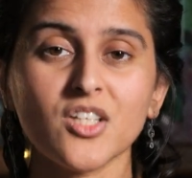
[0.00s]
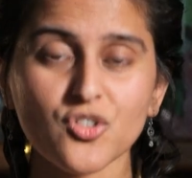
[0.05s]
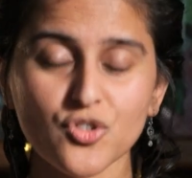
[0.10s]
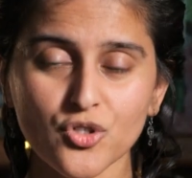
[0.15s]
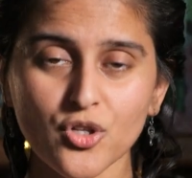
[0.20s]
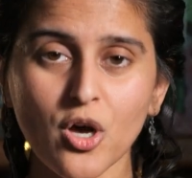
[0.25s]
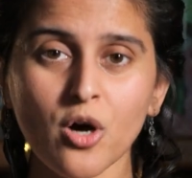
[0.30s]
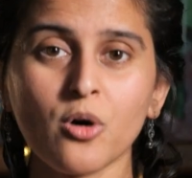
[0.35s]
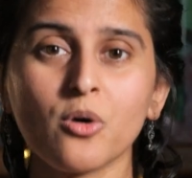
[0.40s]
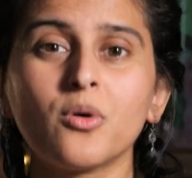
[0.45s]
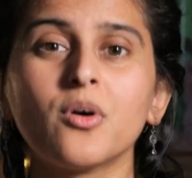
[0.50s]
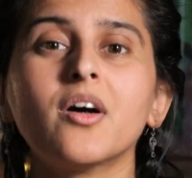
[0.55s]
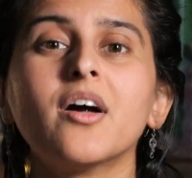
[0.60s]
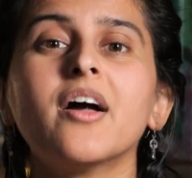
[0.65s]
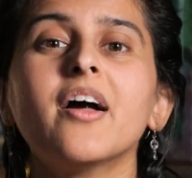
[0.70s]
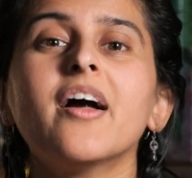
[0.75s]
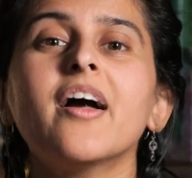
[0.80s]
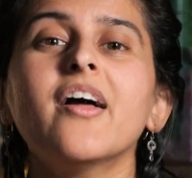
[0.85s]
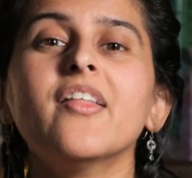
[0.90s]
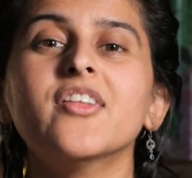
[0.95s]
So
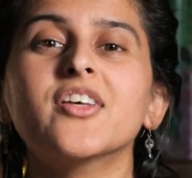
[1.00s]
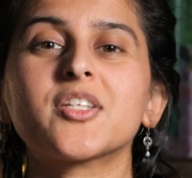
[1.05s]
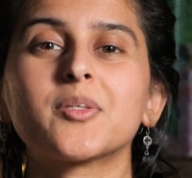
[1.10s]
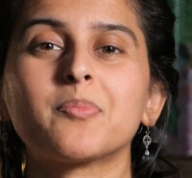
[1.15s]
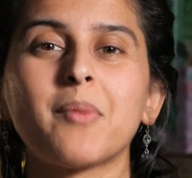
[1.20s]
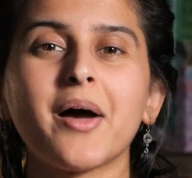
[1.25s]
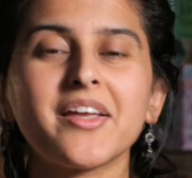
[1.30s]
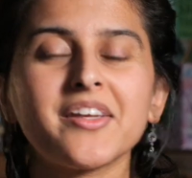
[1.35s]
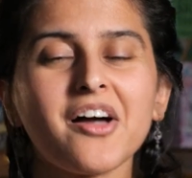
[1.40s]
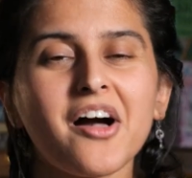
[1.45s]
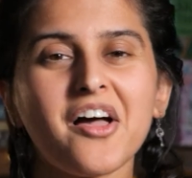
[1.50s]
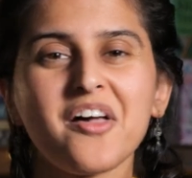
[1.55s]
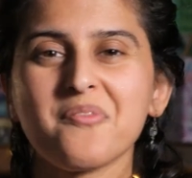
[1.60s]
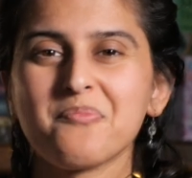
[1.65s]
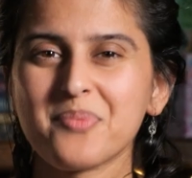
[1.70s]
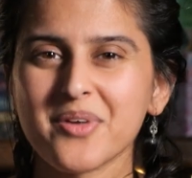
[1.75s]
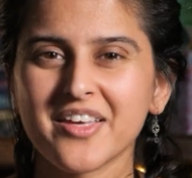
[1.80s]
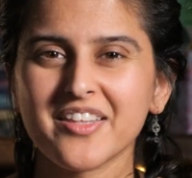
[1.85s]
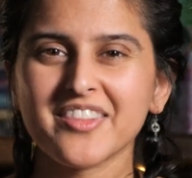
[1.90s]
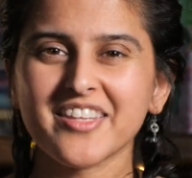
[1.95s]
this might not
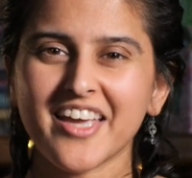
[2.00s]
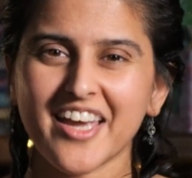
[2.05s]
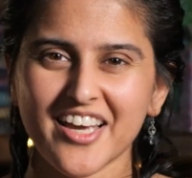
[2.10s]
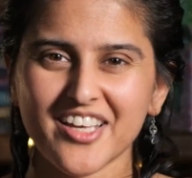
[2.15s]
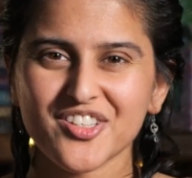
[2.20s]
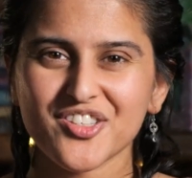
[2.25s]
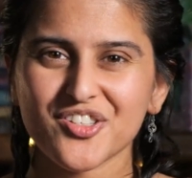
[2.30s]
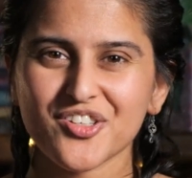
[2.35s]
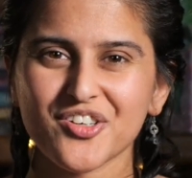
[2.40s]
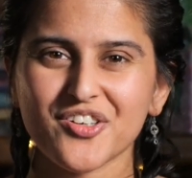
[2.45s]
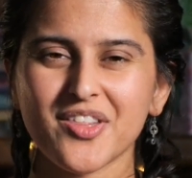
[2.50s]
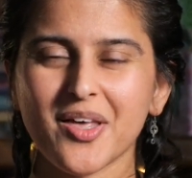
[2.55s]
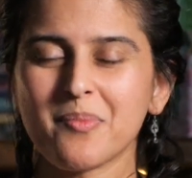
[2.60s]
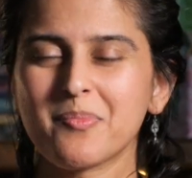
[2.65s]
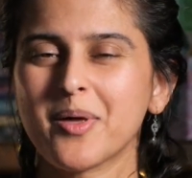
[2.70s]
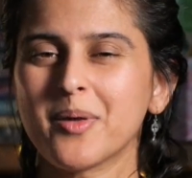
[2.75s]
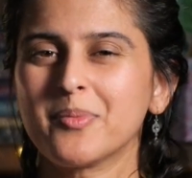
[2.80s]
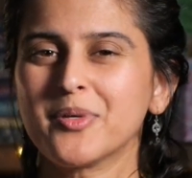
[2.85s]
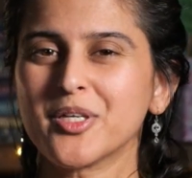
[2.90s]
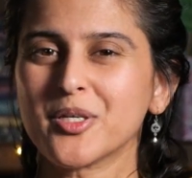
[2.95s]
have been the answer
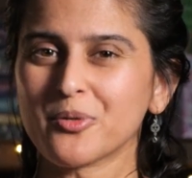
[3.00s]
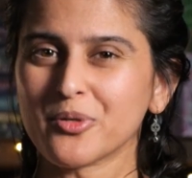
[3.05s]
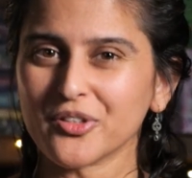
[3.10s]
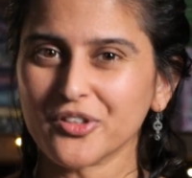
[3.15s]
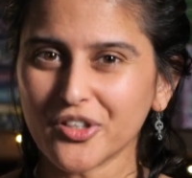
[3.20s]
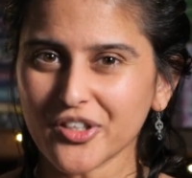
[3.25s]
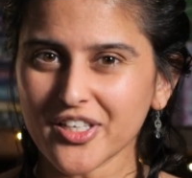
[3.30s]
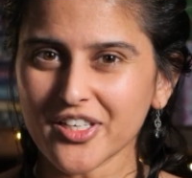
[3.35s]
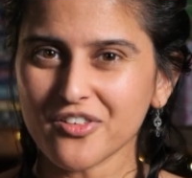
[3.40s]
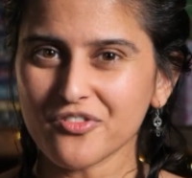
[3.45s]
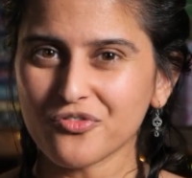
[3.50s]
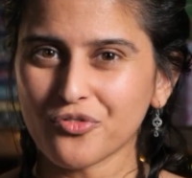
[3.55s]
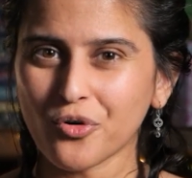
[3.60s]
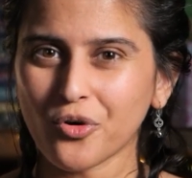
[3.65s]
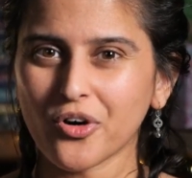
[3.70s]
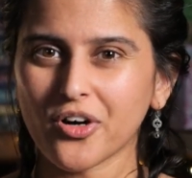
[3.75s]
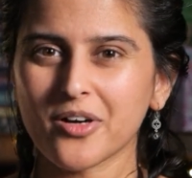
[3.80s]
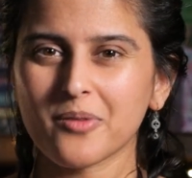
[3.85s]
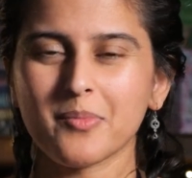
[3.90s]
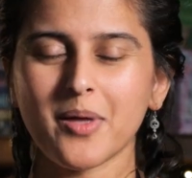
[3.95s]
that maybe you were looking
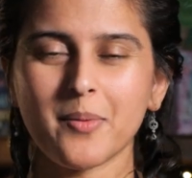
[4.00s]
for.